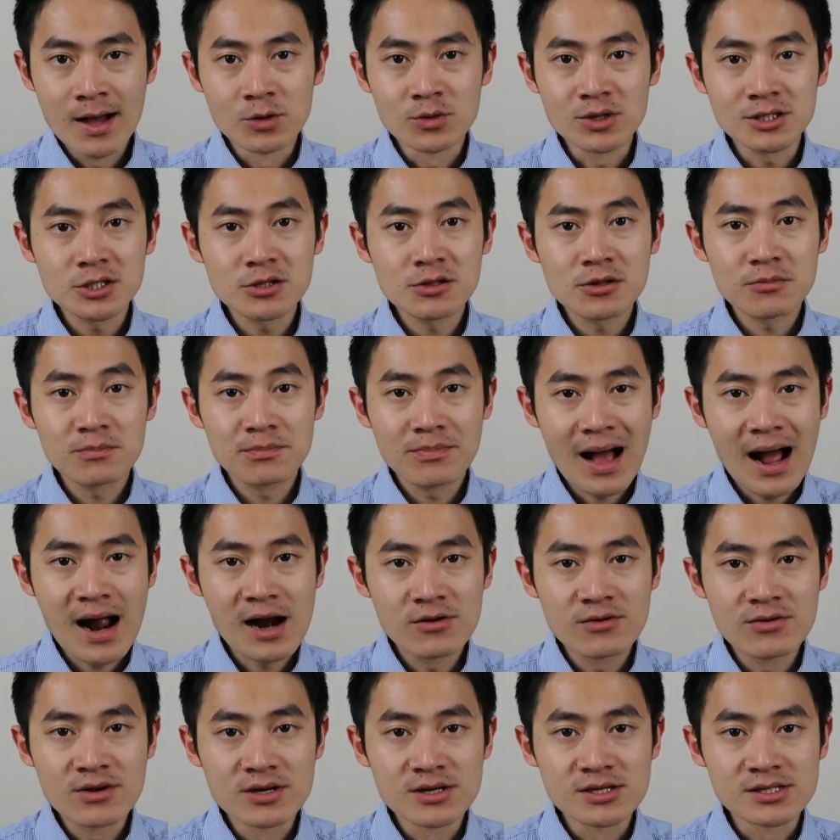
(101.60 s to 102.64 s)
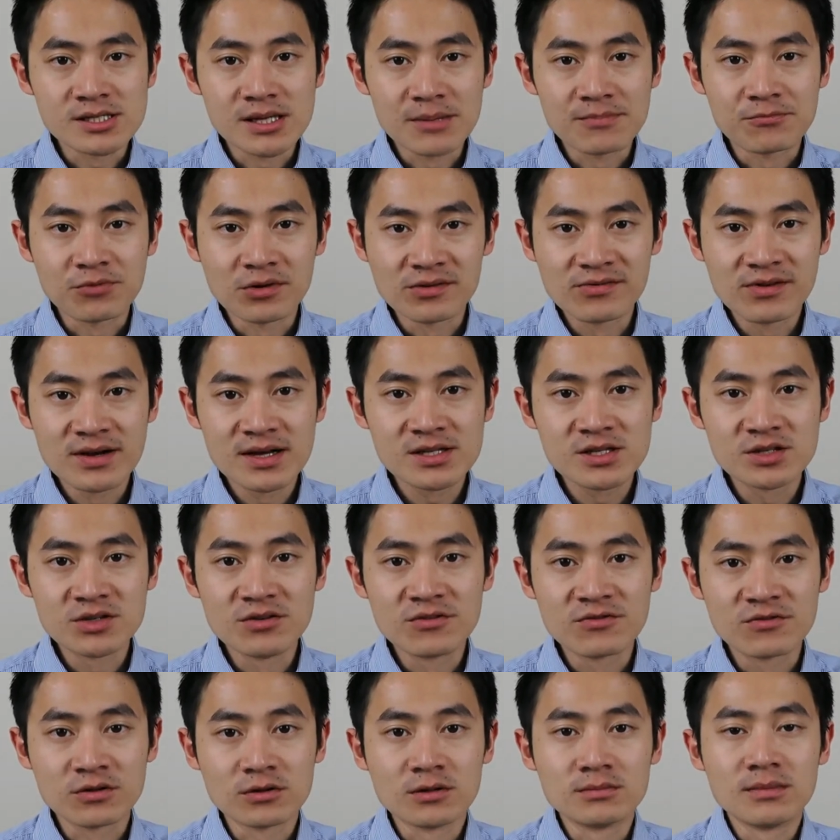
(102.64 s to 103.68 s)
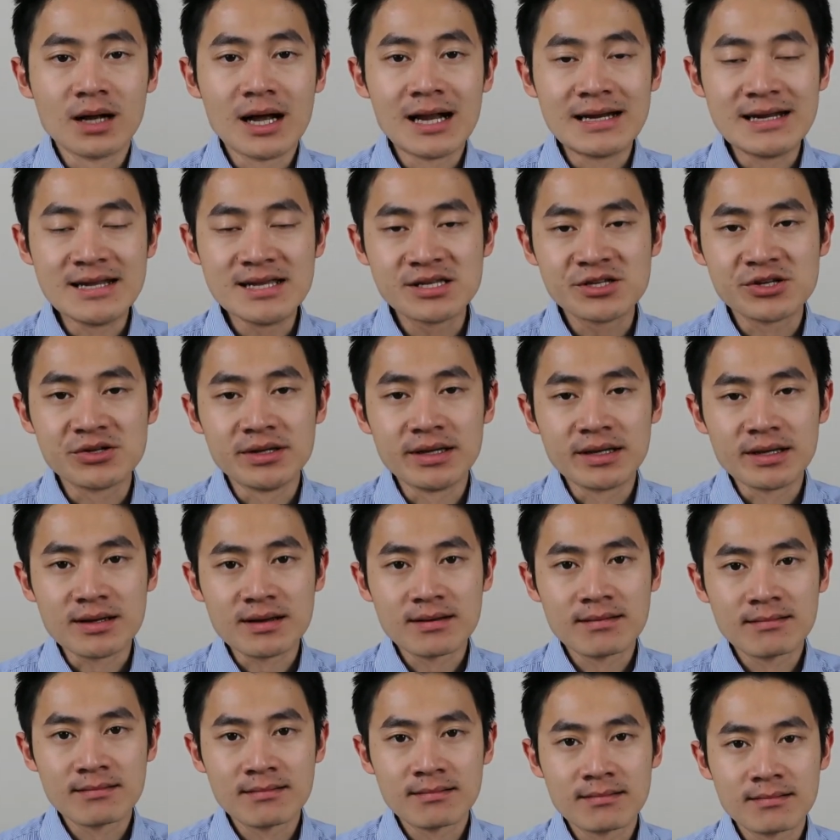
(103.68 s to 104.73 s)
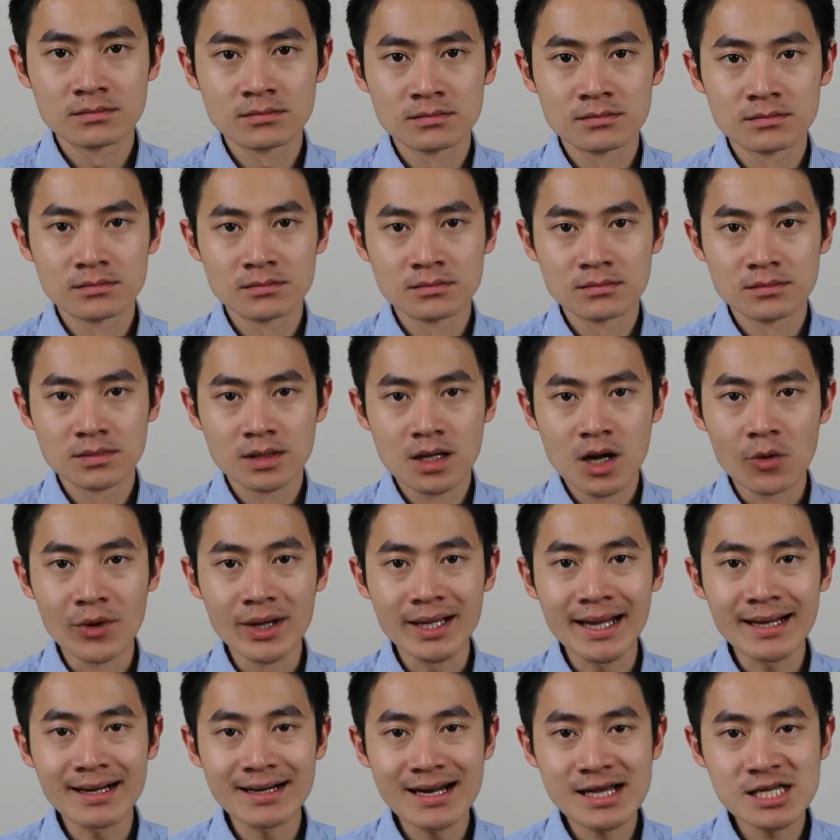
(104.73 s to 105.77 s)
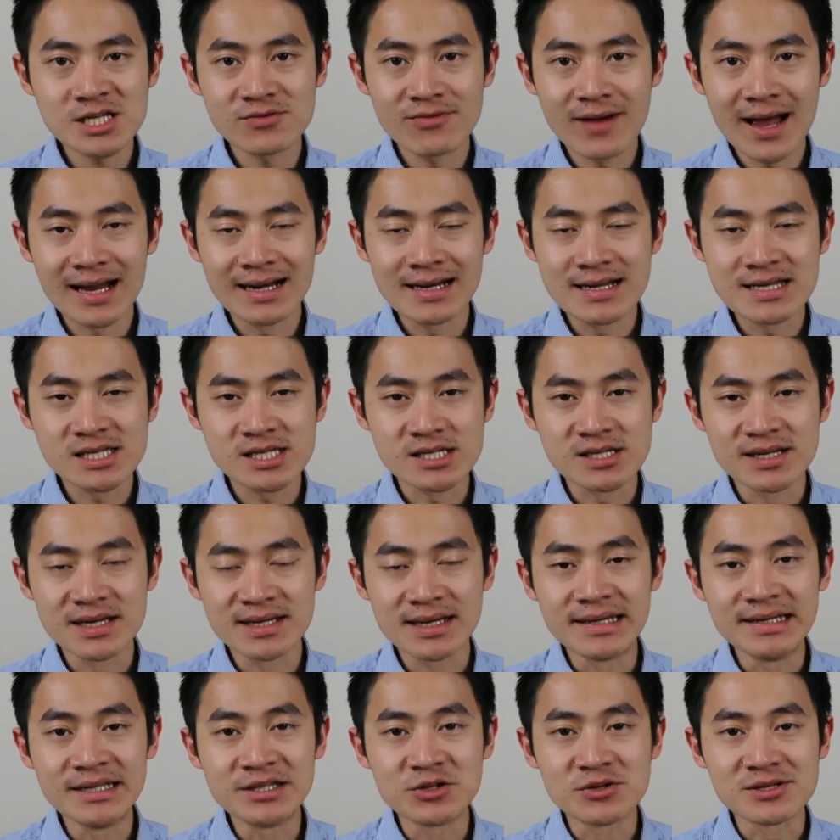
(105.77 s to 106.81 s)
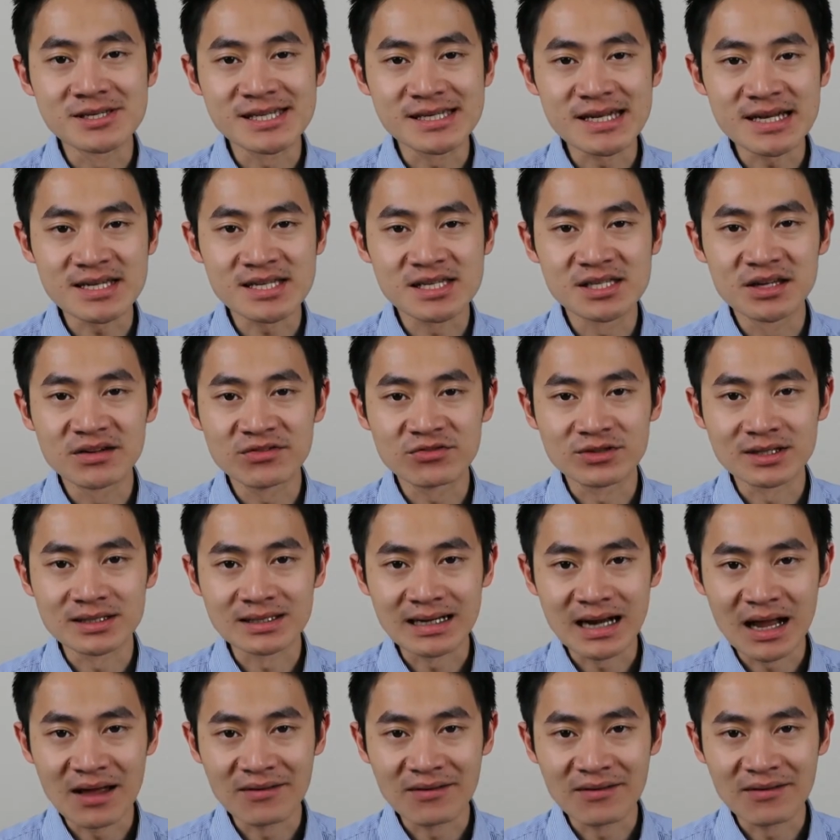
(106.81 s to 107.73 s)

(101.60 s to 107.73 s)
What are the barriers that prevent you from listening? We can classify listening into six different